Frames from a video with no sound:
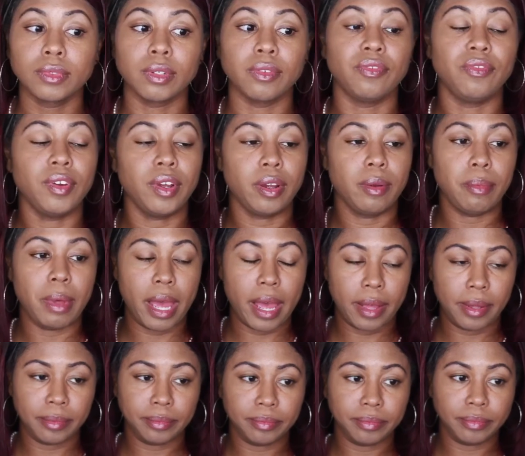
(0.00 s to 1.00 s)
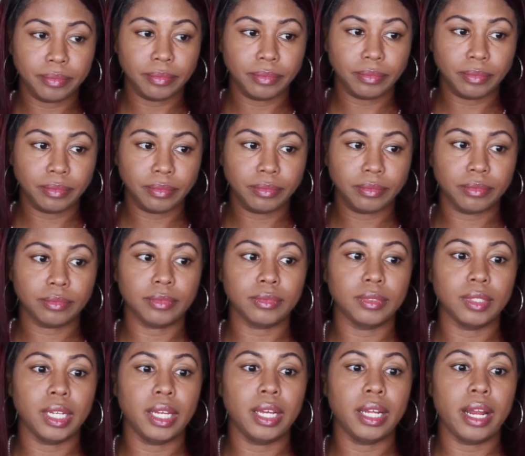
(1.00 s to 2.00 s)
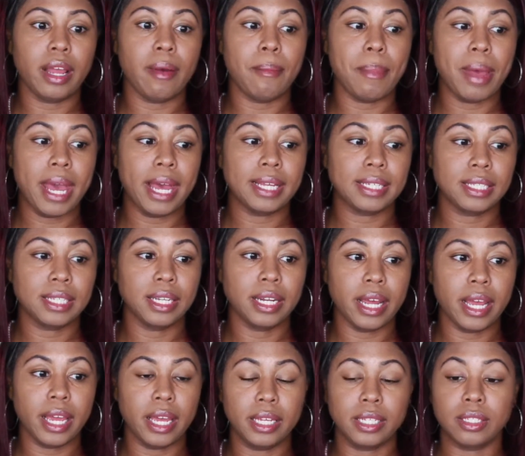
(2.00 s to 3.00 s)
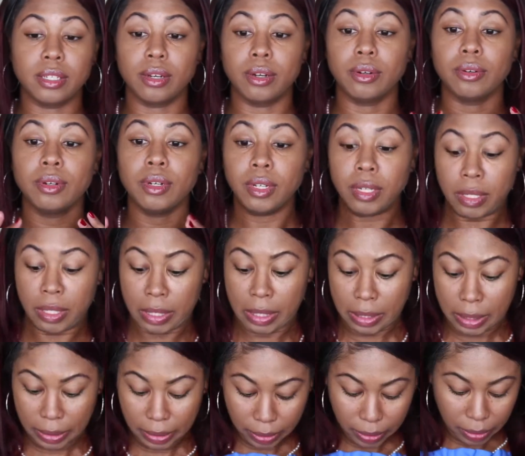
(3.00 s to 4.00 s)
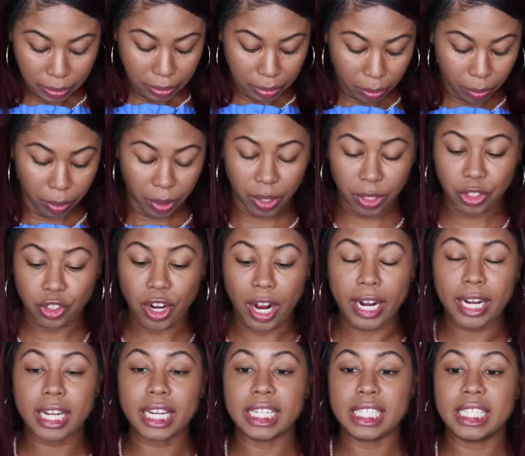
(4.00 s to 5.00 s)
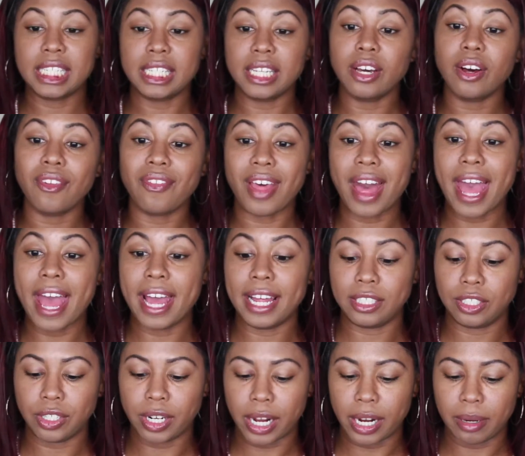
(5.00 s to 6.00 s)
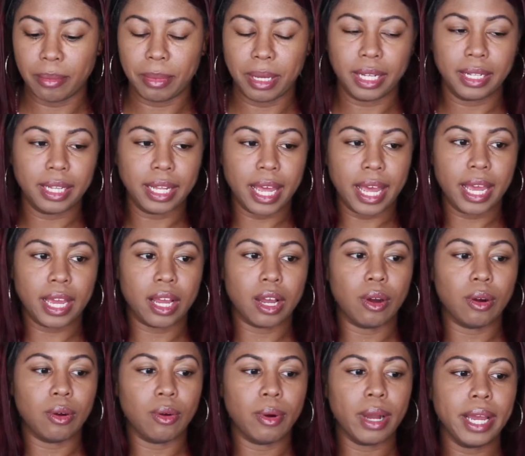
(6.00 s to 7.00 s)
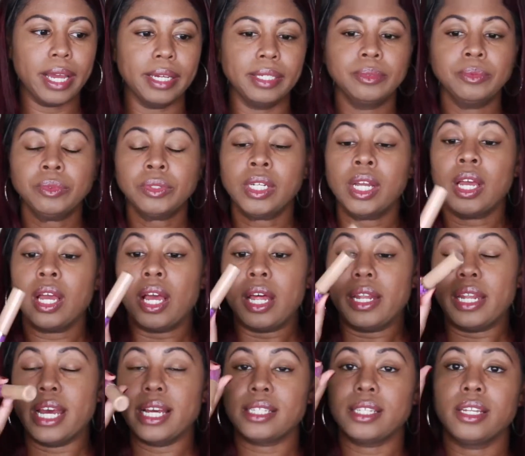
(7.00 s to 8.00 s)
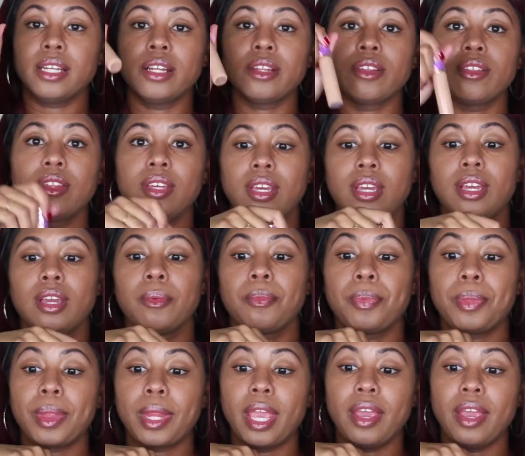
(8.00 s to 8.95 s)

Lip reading: Very matte. And I have bags today, so we're going to try to conceal that, try to make that go away. That's another thing.